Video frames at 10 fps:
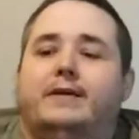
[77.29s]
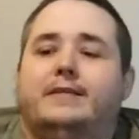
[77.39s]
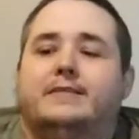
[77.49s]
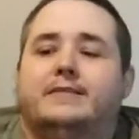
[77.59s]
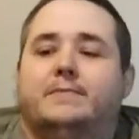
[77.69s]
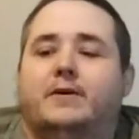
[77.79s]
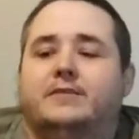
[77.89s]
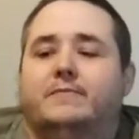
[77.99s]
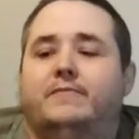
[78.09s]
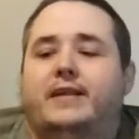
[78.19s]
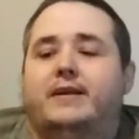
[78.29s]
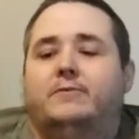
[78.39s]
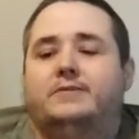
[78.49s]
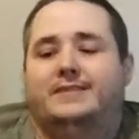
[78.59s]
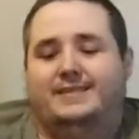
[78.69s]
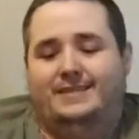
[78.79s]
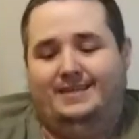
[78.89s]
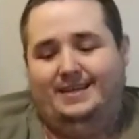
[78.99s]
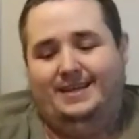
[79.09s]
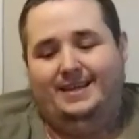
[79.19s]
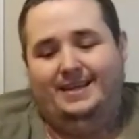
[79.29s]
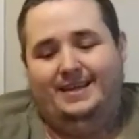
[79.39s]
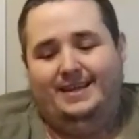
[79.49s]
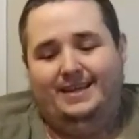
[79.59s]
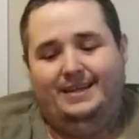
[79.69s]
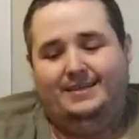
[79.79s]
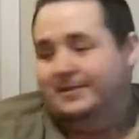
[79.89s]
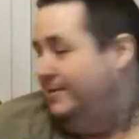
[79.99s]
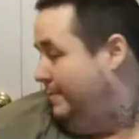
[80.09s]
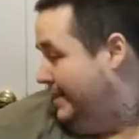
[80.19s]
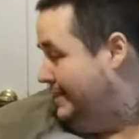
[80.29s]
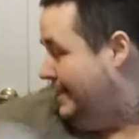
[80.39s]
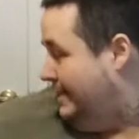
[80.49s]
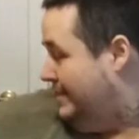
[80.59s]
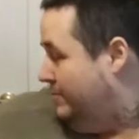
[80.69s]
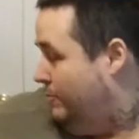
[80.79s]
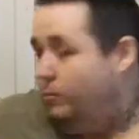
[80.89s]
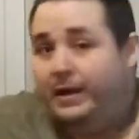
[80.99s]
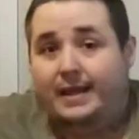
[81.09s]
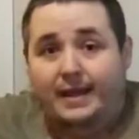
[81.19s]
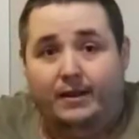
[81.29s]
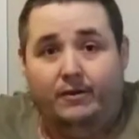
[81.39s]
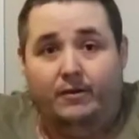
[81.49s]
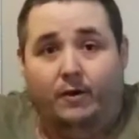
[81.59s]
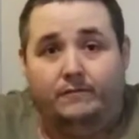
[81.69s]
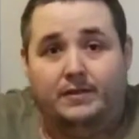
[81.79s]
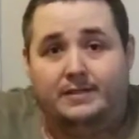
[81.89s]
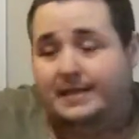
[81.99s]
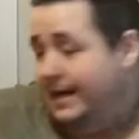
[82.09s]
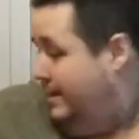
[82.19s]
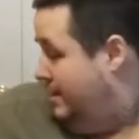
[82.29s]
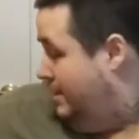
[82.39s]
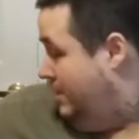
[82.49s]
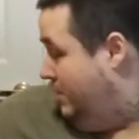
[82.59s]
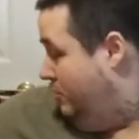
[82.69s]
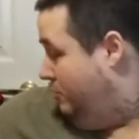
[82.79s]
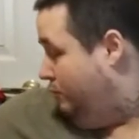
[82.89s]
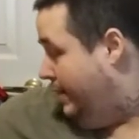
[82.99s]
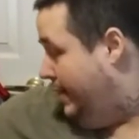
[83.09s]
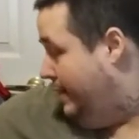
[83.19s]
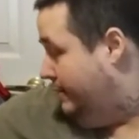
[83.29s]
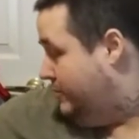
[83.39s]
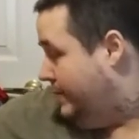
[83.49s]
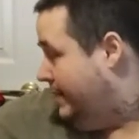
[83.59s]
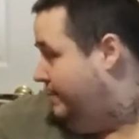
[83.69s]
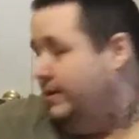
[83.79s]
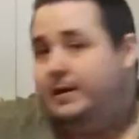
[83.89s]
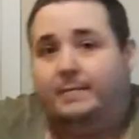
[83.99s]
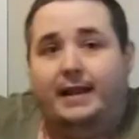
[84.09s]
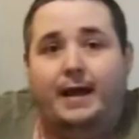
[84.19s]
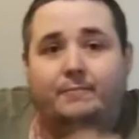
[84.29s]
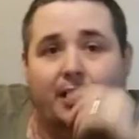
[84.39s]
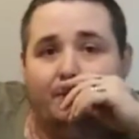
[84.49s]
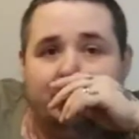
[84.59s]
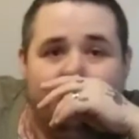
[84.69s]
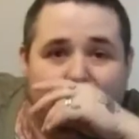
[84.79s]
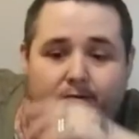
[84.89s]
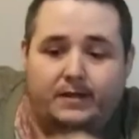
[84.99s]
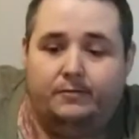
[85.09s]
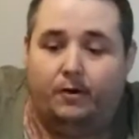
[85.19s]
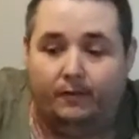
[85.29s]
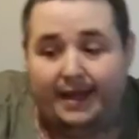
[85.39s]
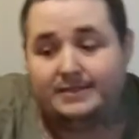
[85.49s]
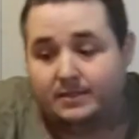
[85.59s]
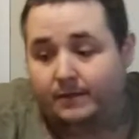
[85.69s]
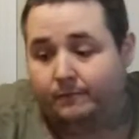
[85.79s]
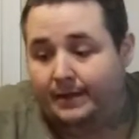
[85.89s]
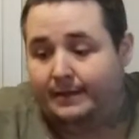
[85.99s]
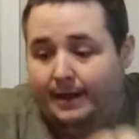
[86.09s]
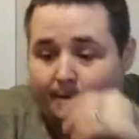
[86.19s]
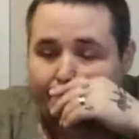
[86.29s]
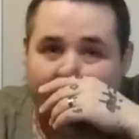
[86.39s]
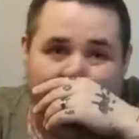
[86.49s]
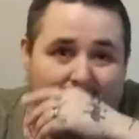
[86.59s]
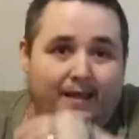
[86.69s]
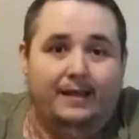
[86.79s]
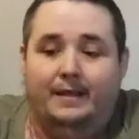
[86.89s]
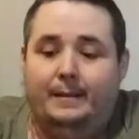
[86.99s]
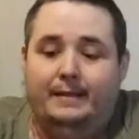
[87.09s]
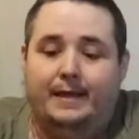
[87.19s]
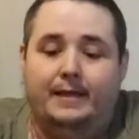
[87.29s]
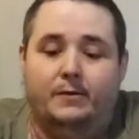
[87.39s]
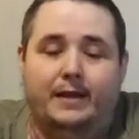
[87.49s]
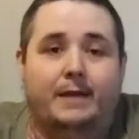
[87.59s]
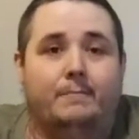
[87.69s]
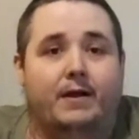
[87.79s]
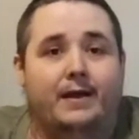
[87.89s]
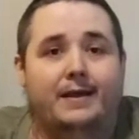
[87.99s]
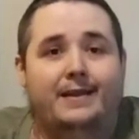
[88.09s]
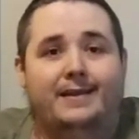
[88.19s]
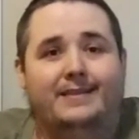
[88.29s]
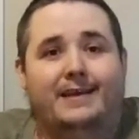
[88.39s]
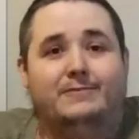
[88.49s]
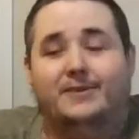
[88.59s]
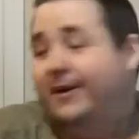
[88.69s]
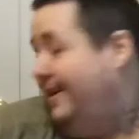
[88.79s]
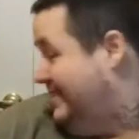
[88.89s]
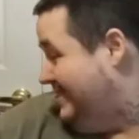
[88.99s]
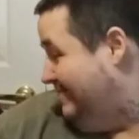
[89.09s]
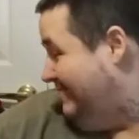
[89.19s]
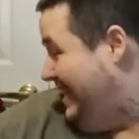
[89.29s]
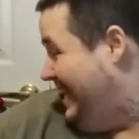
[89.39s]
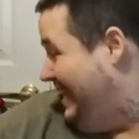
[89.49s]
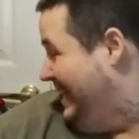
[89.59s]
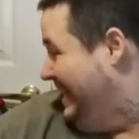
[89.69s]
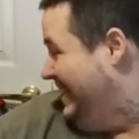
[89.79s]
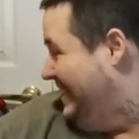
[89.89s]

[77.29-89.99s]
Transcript: He does some awesome videos. We're going to set this right here, off to the side, right here so I can put it on my laptop, which is underneath all that stuff right there. Thank you again, Brian. That was awesome, man.